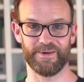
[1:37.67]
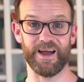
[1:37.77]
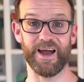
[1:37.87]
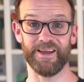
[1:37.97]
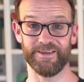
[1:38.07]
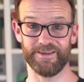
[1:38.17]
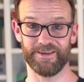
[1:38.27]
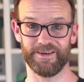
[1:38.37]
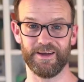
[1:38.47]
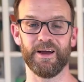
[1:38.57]
And
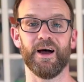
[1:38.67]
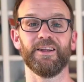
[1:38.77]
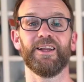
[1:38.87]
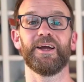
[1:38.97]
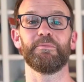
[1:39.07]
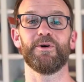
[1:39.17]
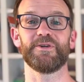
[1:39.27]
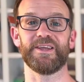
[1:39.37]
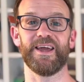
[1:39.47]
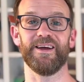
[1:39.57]
unlike
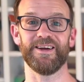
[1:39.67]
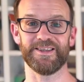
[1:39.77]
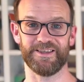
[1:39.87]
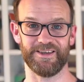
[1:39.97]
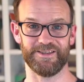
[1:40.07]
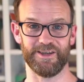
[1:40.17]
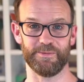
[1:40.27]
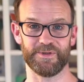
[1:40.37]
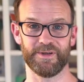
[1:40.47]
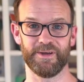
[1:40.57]
most AI
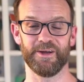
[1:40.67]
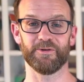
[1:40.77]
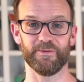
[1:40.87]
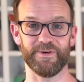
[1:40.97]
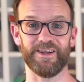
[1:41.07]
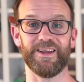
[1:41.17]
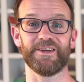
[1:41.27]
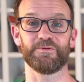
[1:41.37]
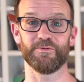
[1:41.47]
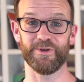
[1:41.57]
startups, Crevel
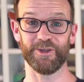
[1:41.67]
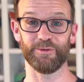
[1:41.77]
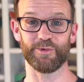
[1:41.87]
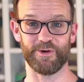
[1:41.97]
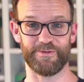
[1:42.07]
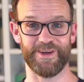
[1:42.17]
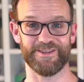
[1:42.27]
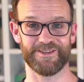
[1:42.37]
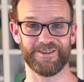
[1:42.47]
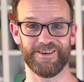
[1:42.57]
has real
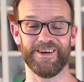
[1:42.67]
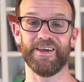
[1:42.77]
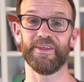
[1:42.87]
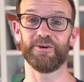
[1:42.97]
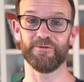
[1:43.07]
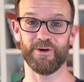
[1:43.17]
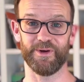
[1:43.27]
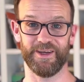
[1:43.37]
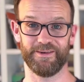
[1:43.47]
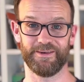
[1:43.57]
profits and they're
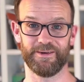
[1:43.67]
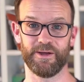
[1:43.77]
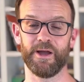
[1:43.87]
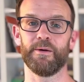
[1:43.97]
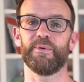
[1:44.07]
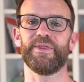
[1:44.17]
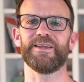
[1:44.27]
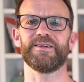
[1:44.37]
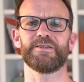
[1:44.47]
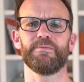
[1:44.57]
growing. But that
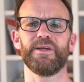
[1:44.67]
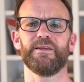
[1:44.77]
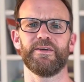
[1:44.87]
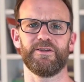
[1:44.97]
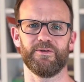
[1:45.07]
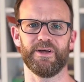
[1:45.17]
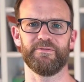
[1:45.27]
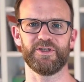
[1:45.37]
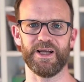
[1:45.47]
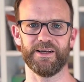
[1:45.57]
doesn't mean that they don't have
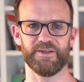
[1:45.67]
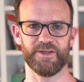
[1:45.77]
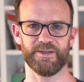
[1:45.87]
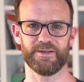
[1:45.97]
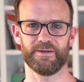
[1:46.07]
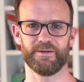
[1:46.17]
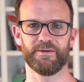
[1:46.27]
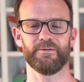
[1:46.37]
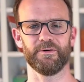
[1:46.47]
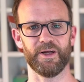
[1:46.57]
challenges.
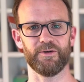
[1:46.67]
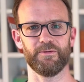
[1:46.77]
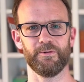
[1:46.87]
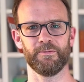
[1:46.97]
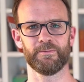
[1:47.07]
Right, Guru?